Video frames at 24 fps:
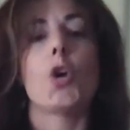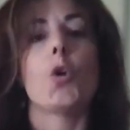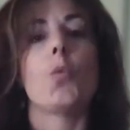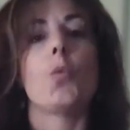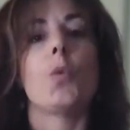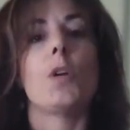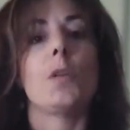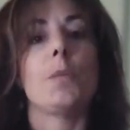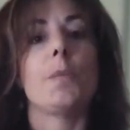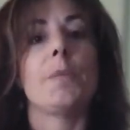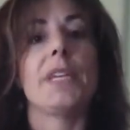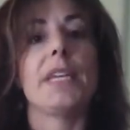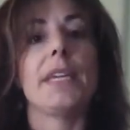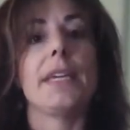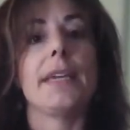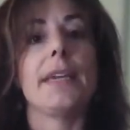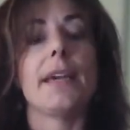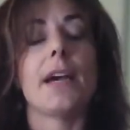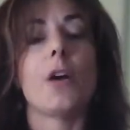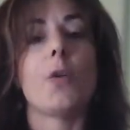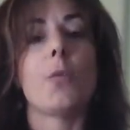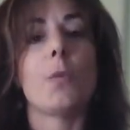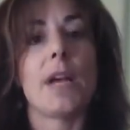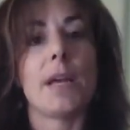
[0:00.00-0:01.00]
will be
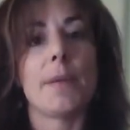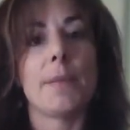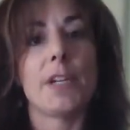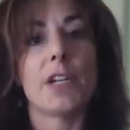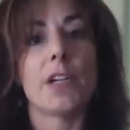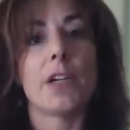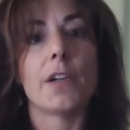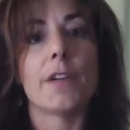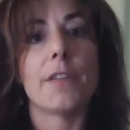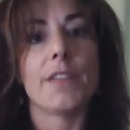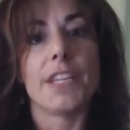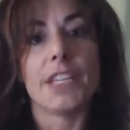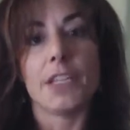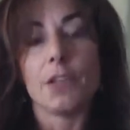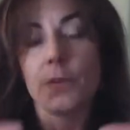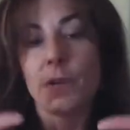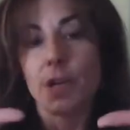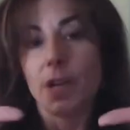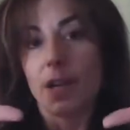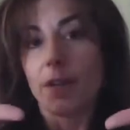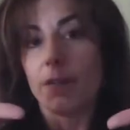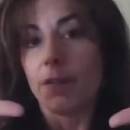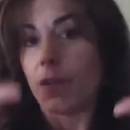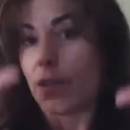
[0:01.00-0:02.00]
a webinar that you
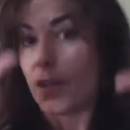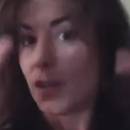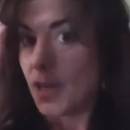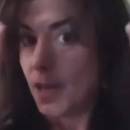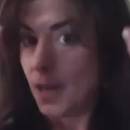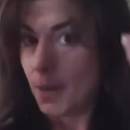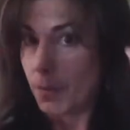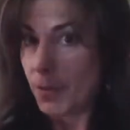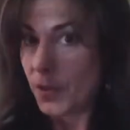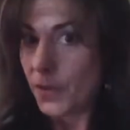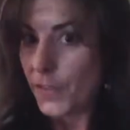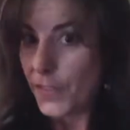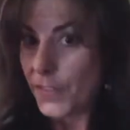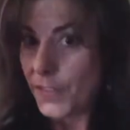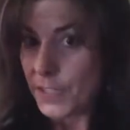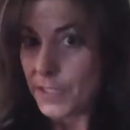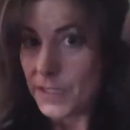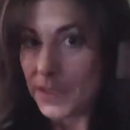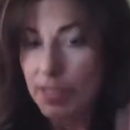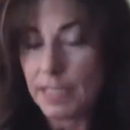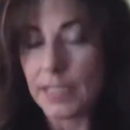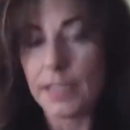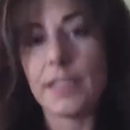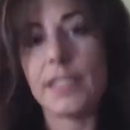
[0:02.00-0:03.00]
cover a couple
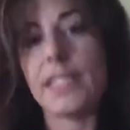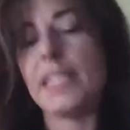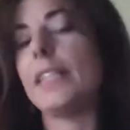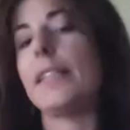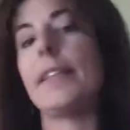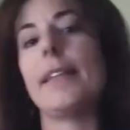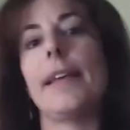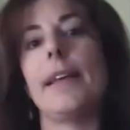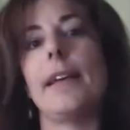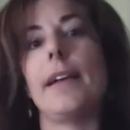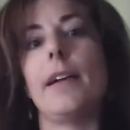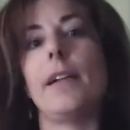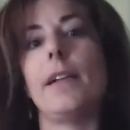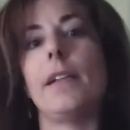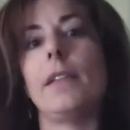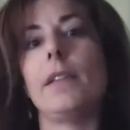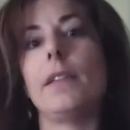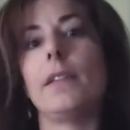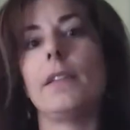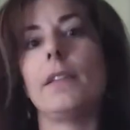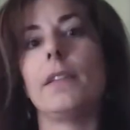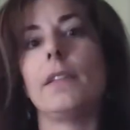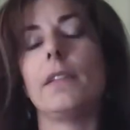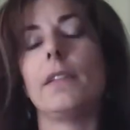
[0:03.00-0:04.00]
things in
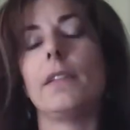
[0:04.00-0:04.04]
detail,